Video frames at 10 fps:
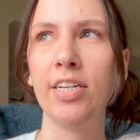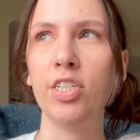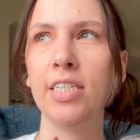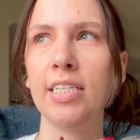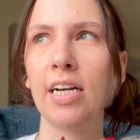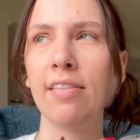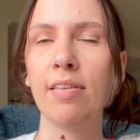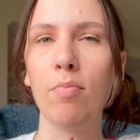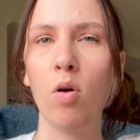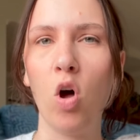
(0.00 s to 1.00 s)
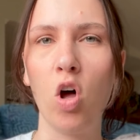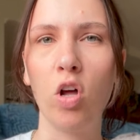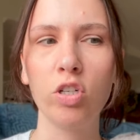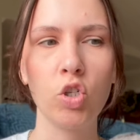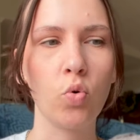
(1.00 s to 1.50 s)
I just need to cut them
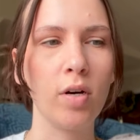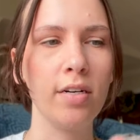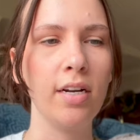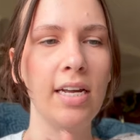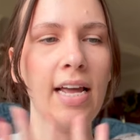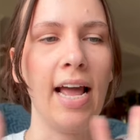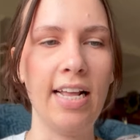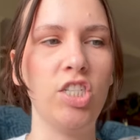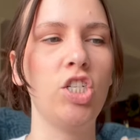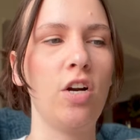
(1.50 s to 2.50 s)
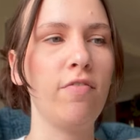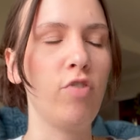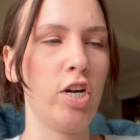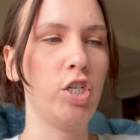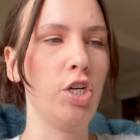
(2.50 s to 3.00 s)
all short and start
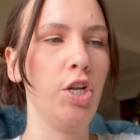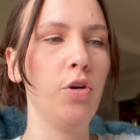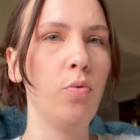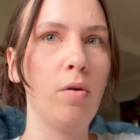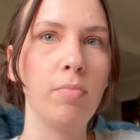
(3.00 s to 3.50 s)
fresh and new.